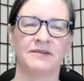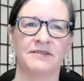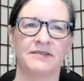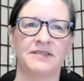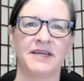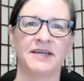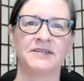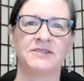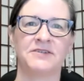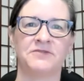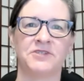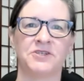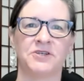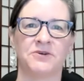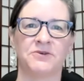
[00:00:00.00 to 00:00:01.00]
detective
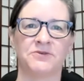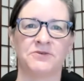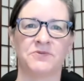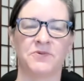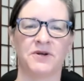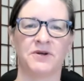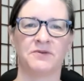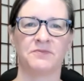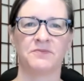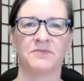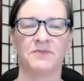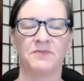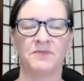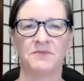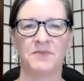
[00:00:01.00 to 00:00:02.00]
shows where
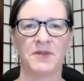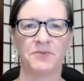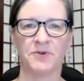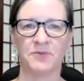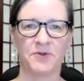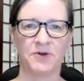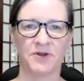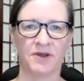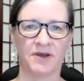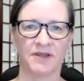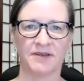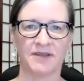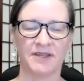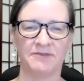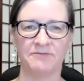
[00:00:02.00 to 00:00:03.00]
people put
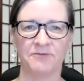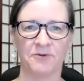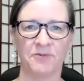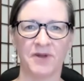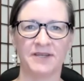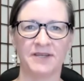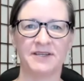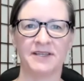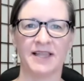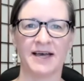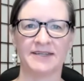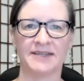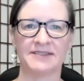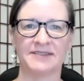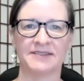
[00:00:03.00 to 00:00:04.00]
on infrared
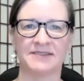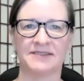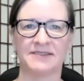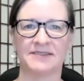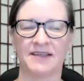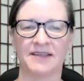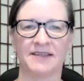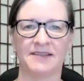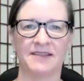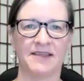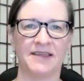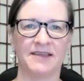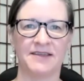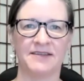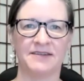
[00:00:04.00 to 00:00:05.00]
glasses and
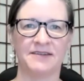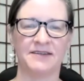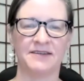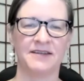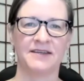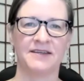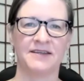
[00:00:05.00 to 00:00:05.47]
they can